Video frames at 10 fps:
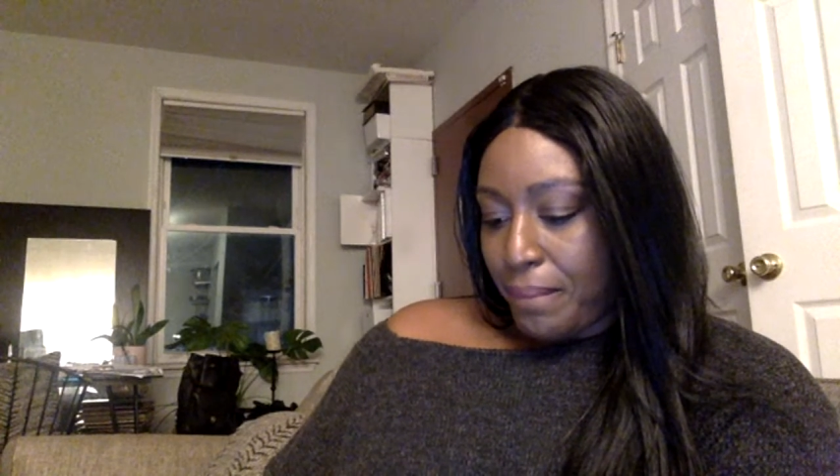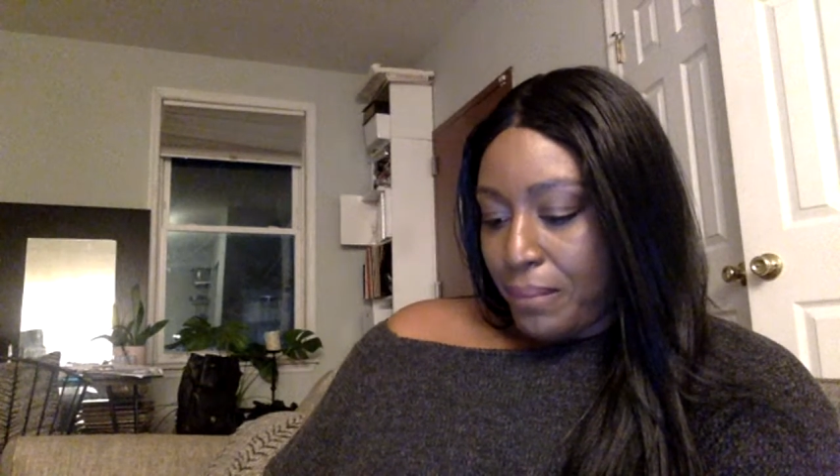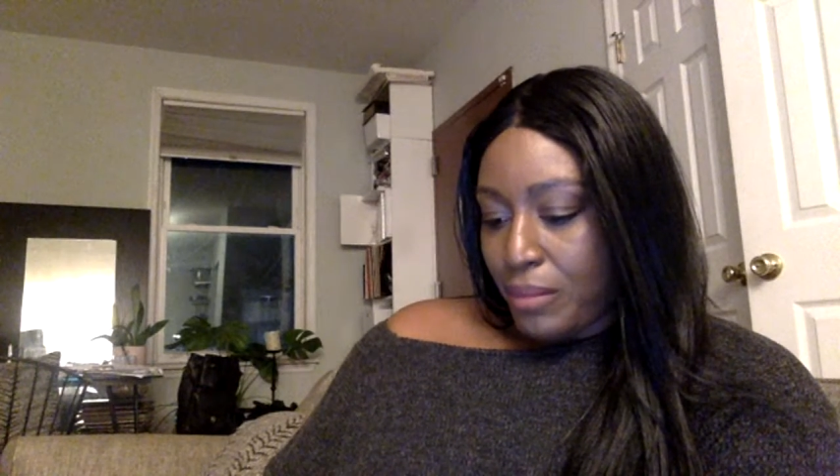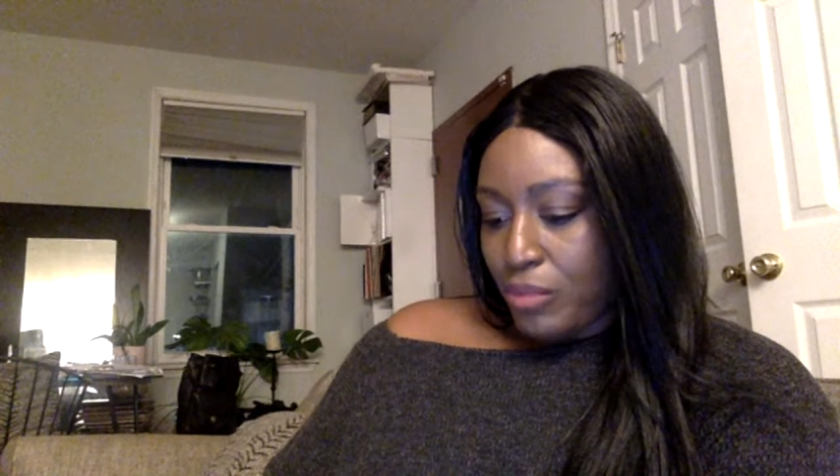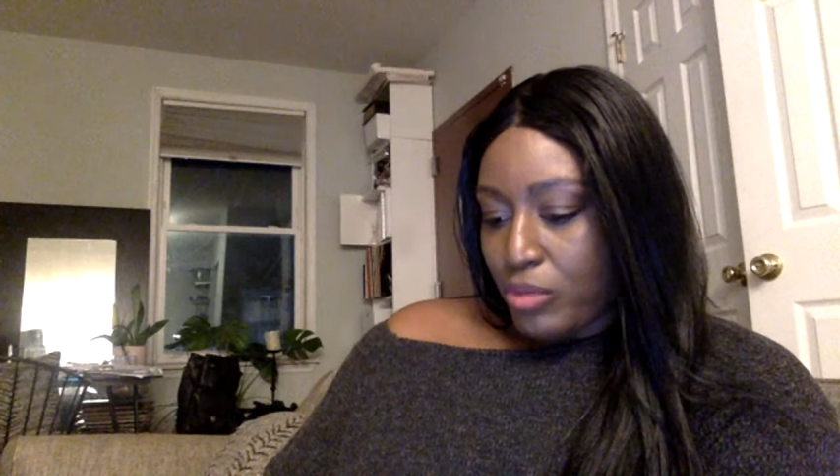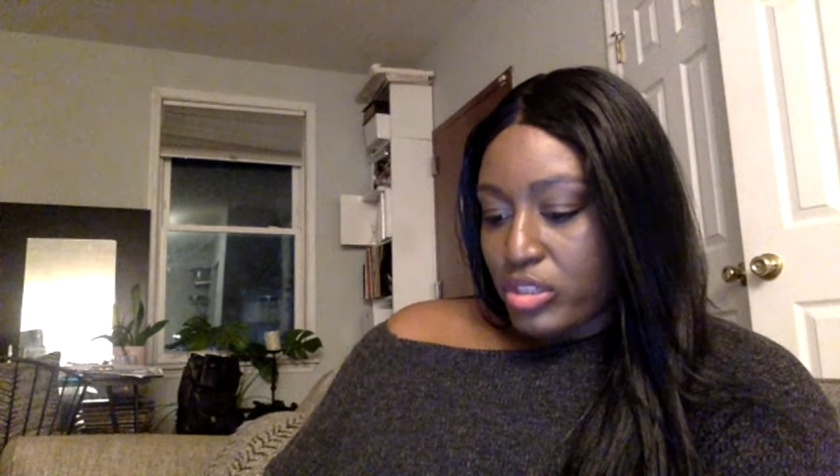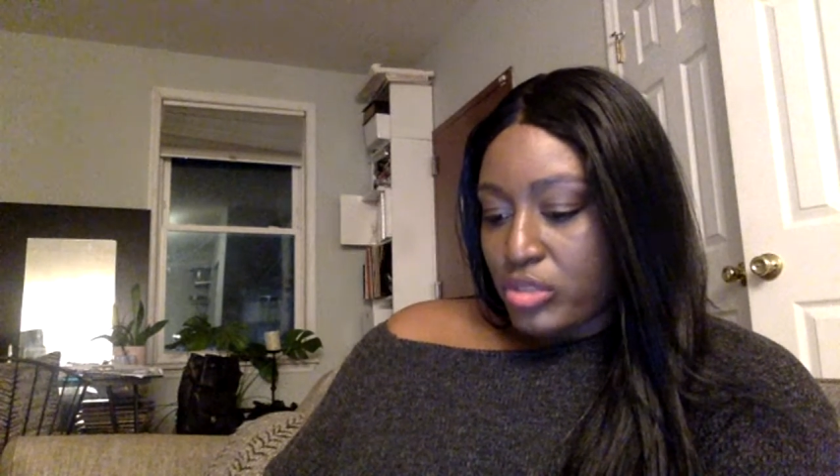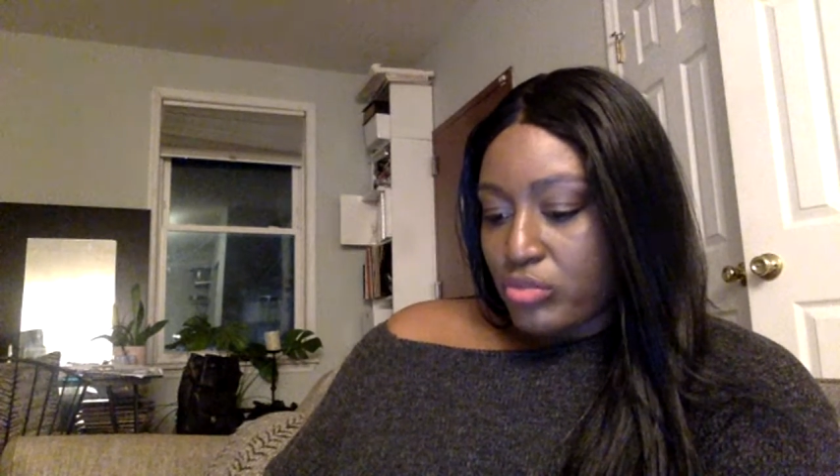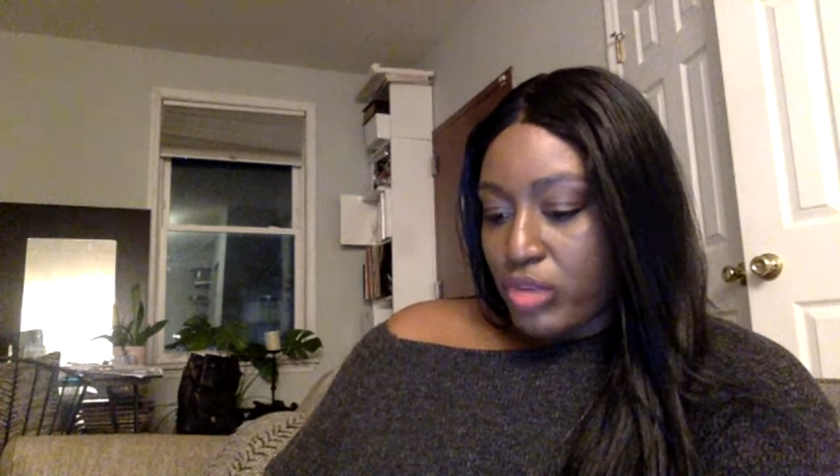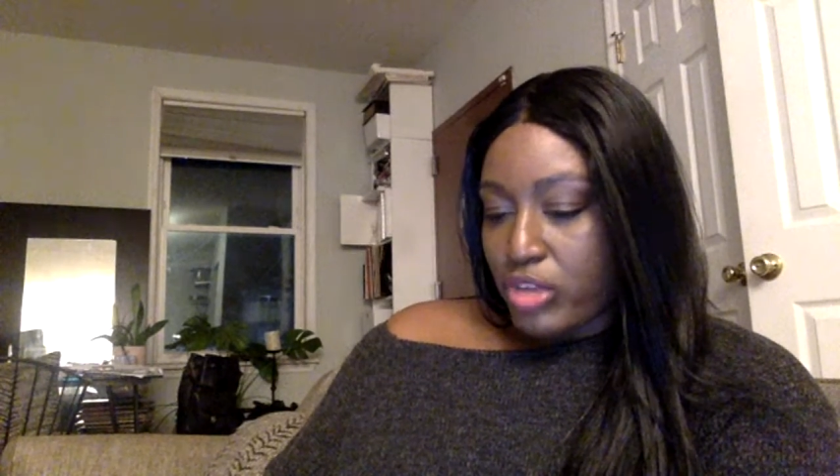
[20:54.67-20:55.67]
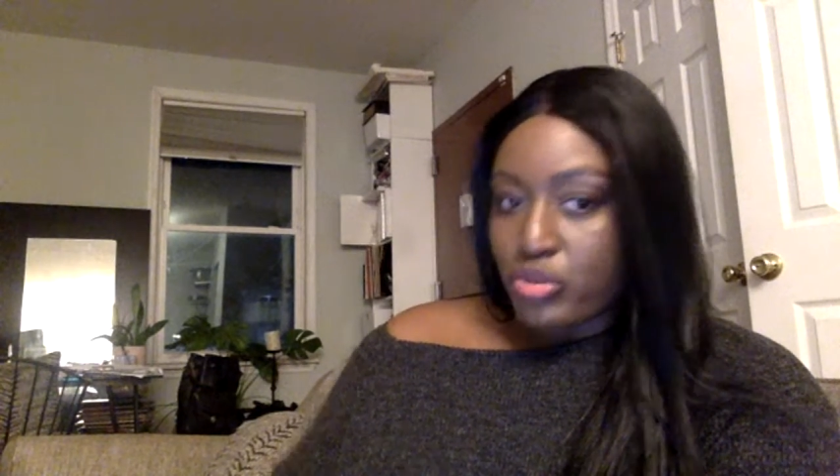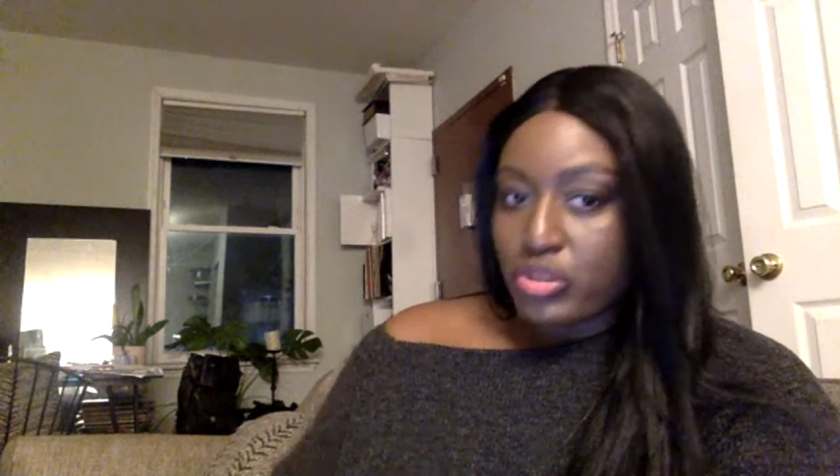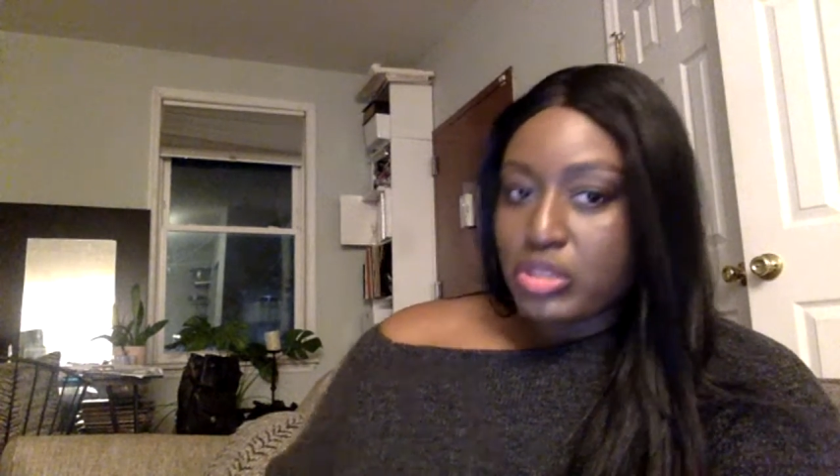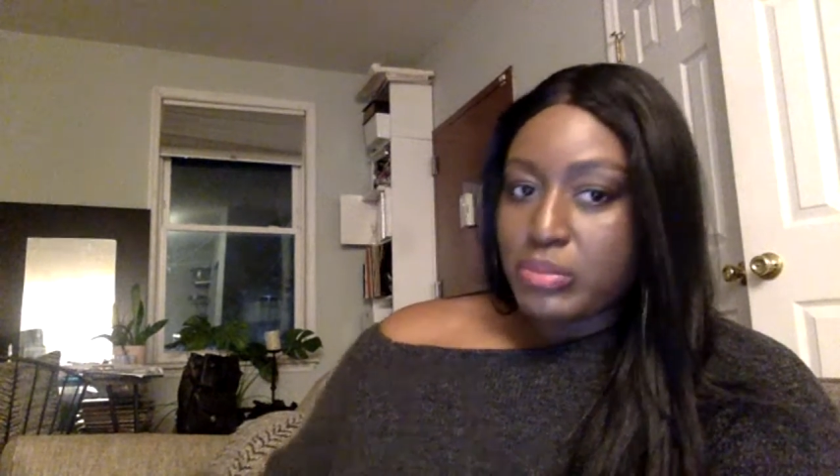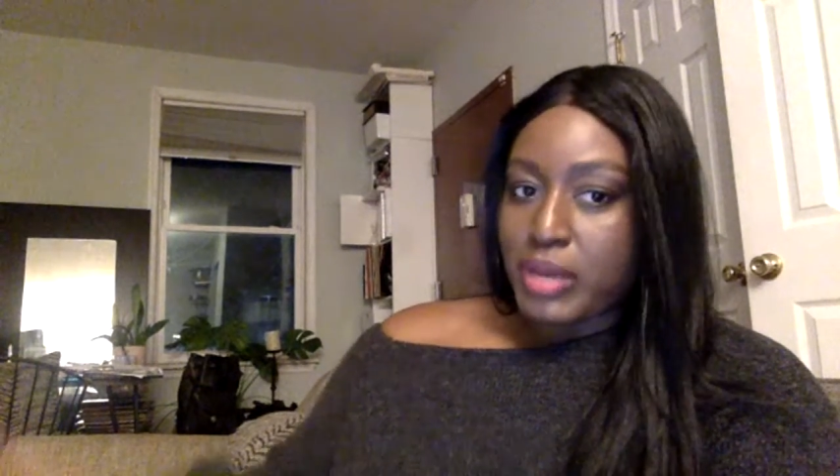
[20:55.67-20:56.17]
One is
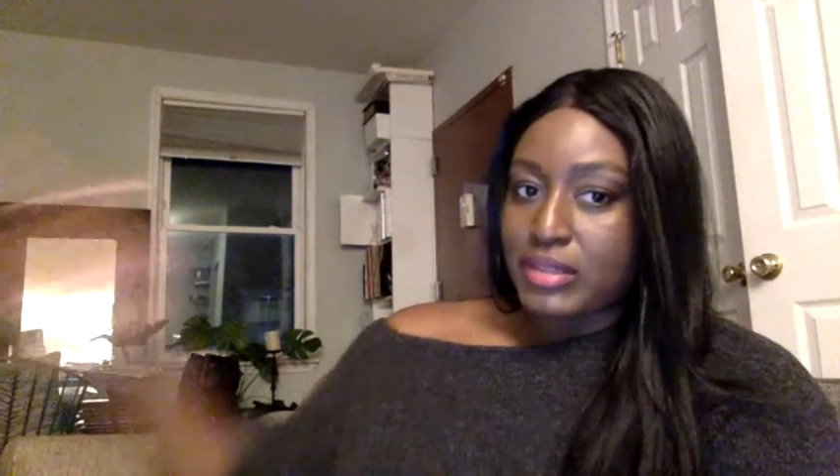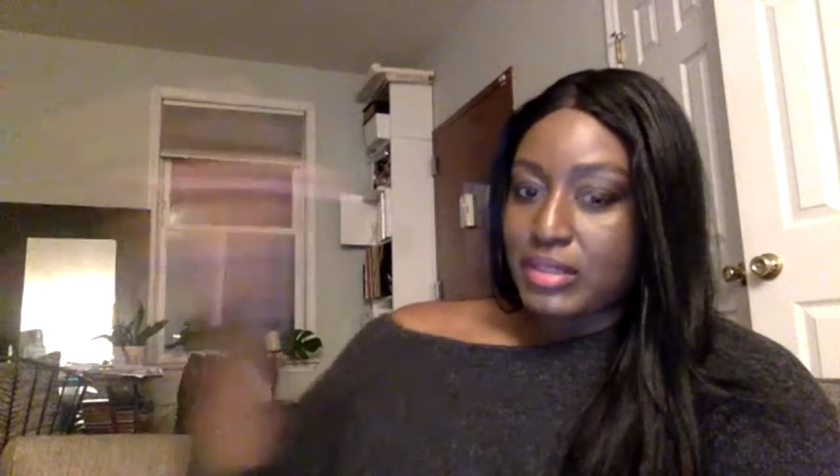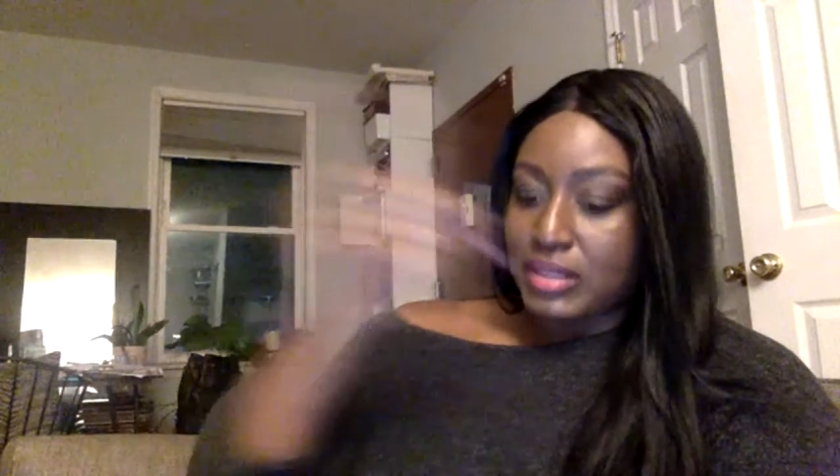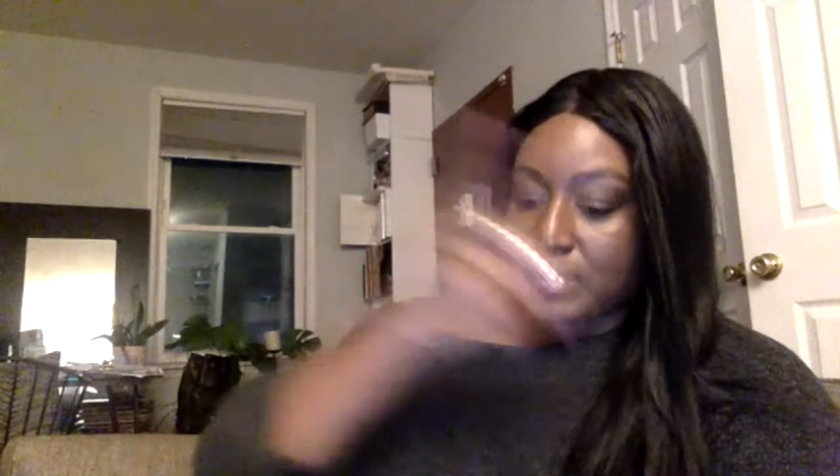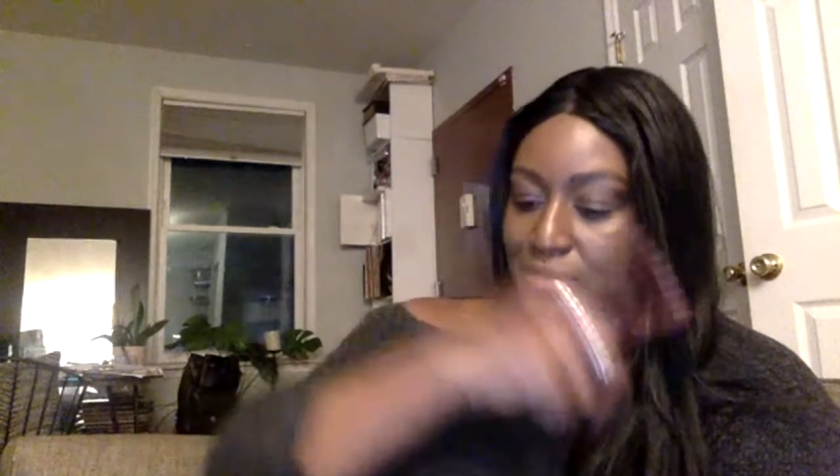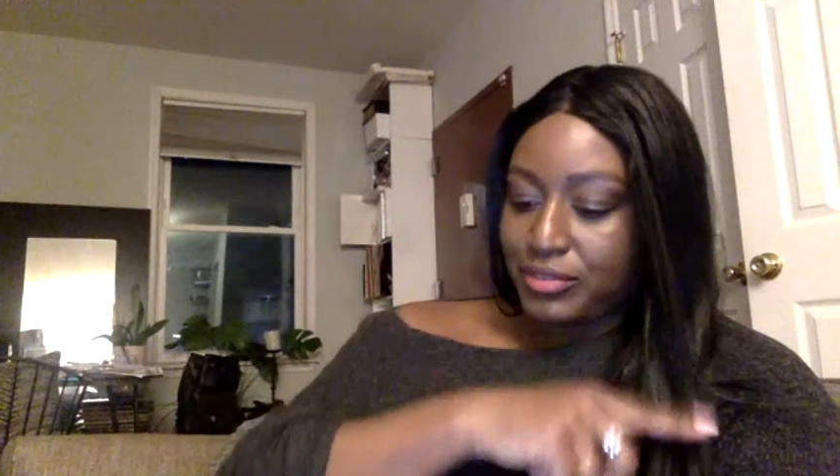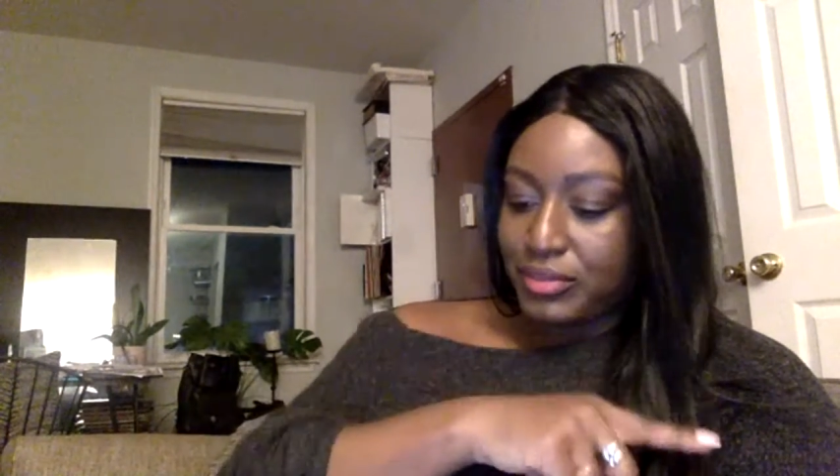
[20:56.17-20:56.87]
retrospective,